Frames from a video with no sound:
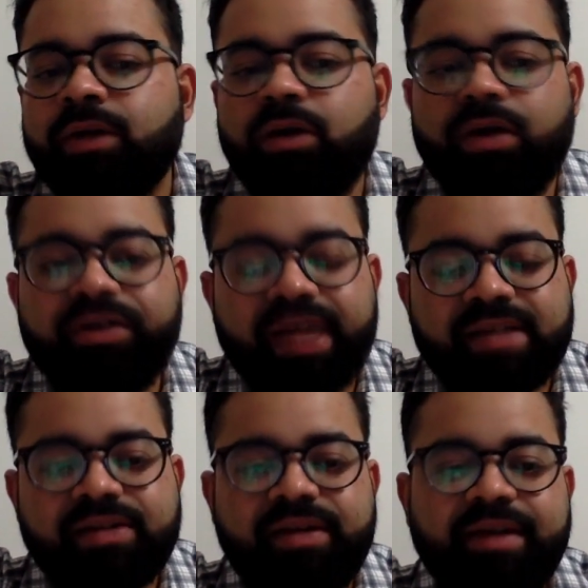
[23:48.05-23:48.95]

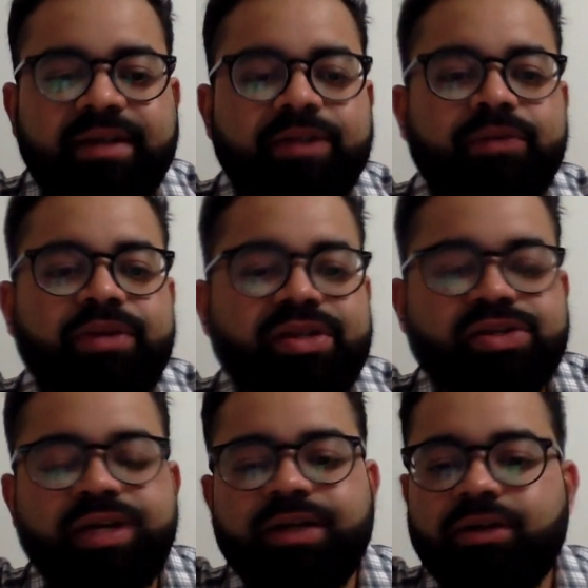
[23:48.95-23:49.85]
contracts relating to
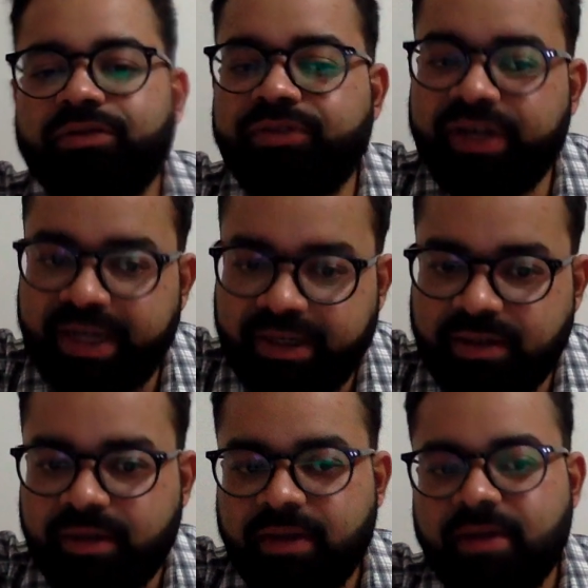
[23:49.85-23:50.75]
restraint of trade,
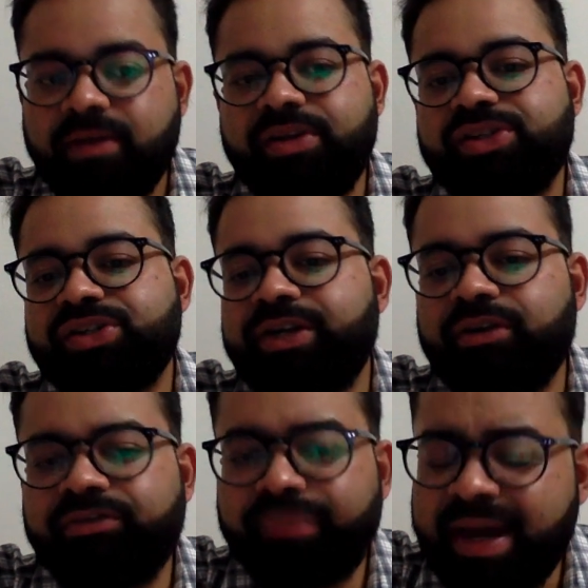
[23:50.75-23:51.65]
restraint
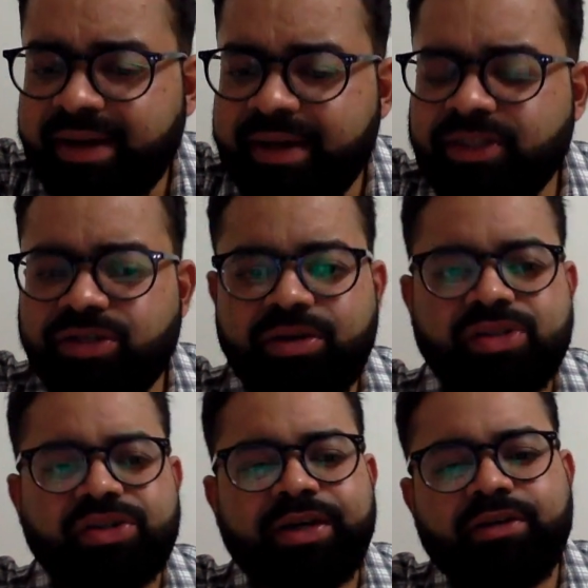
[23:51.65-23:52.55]
of marriage,
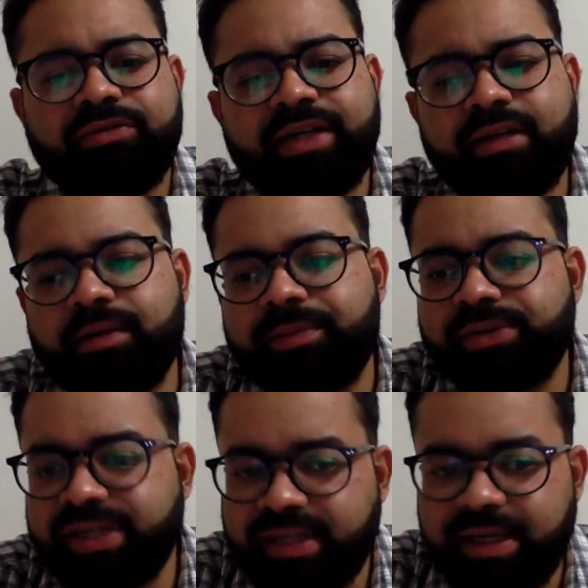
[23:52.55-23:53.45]
restraint of legal
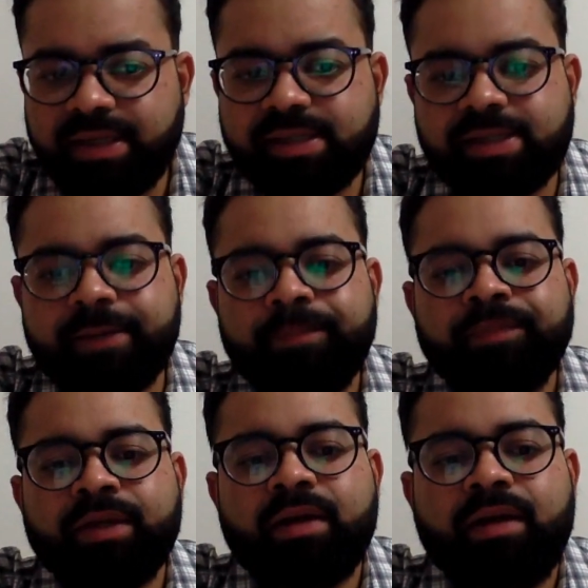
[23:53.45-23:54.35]
proceedings,
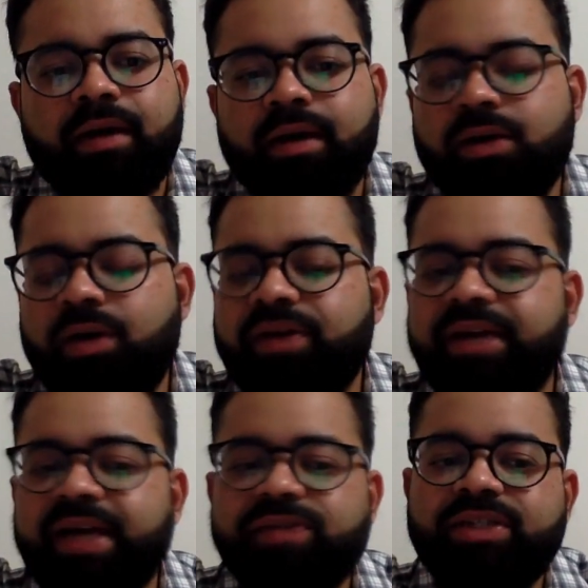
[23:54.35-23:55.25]

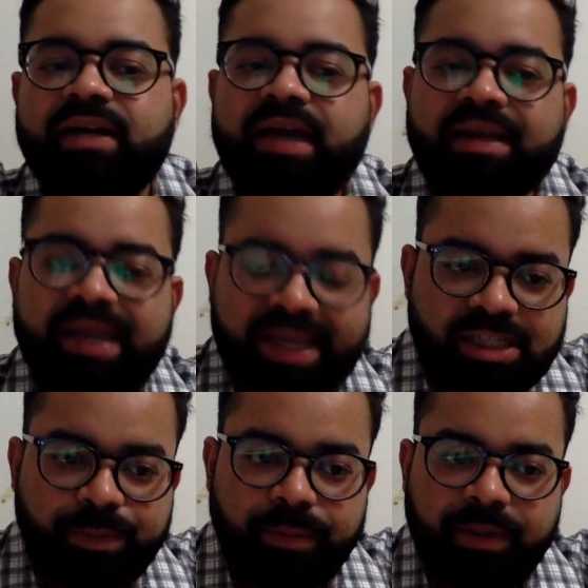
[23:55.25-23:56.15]
contracts which are
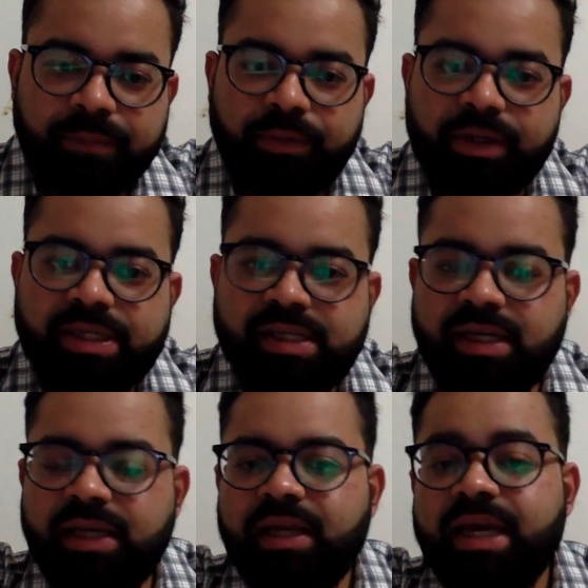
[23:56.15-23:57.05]
against public
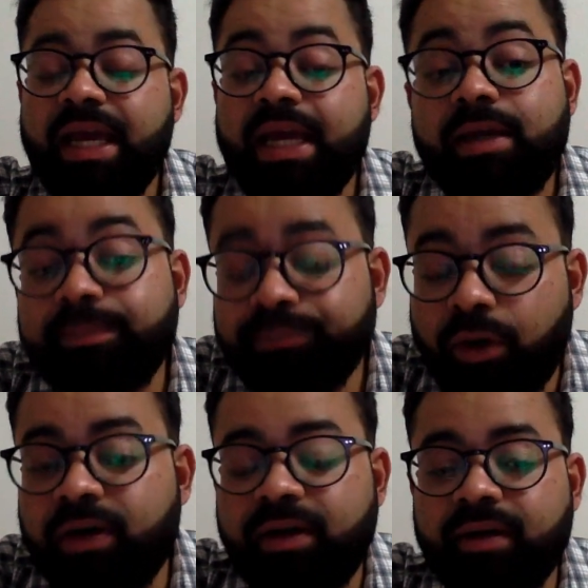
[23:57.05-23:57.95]
policy,
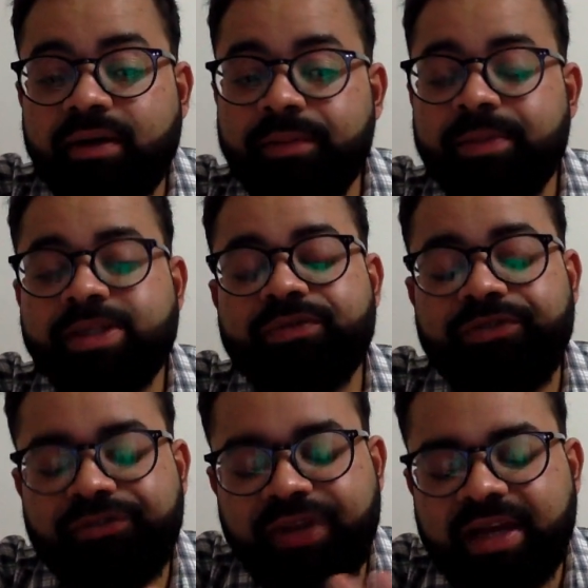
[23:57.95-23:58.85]
immoral agreements,
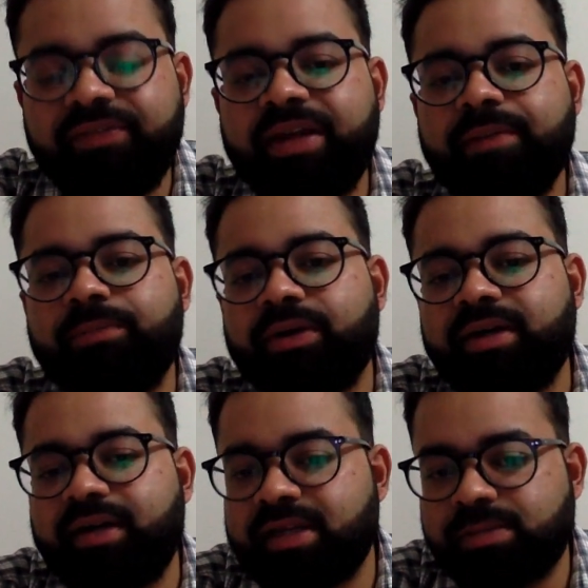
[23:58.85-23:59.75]
very, very
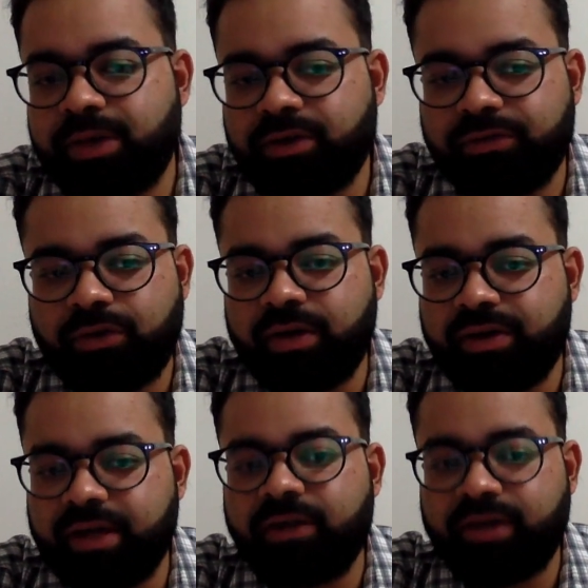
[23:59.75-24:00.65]
important aspect of
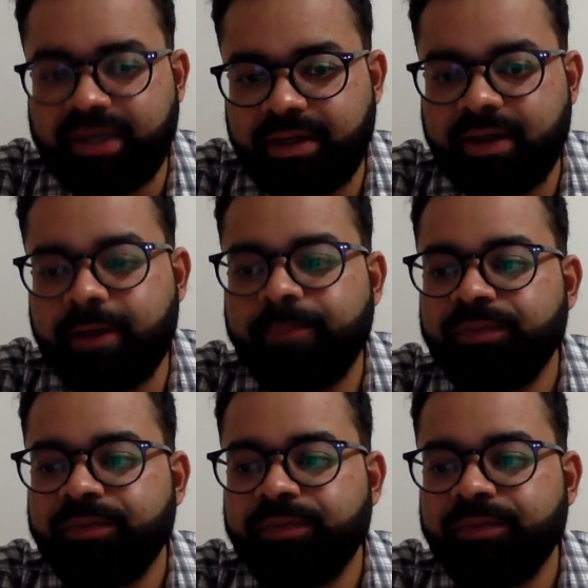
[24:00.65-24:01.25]
contract law in India,